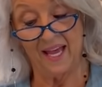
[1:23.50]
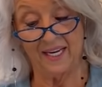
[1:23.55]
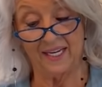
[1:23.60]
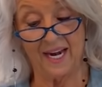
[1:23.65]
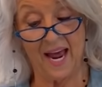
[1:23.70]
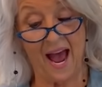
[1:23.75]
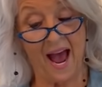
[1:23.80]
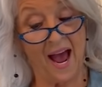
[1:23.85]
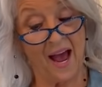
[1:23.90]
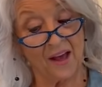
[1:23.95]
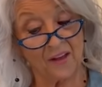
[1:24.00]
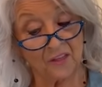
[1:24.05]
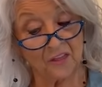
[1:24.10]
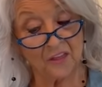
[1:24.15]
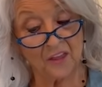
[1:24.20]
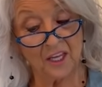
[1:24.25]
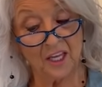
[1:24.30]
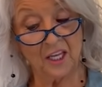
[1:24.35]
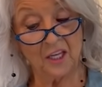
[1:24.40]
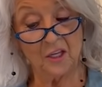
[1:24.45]
And I
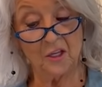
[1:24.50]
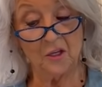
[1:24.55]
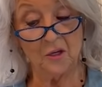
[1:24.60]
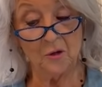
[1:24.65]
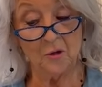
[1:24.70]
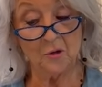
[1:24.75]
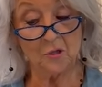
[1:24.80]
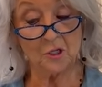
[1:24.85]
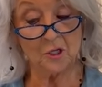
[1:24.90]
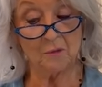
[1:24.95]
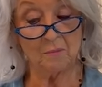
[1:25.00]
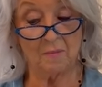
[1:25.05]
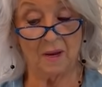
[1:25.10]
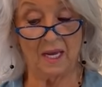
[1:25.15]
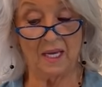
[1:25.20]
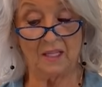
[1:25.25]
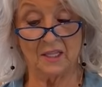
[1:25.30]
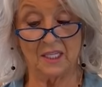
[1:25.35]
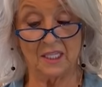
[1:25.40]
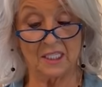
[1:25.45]
think you should
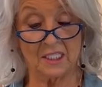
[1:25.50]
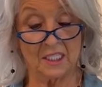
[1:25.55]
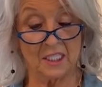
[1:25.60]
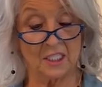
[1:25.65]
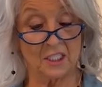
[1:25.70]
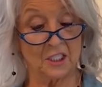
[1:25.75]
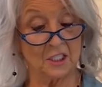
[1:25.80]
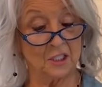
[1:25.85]
make this as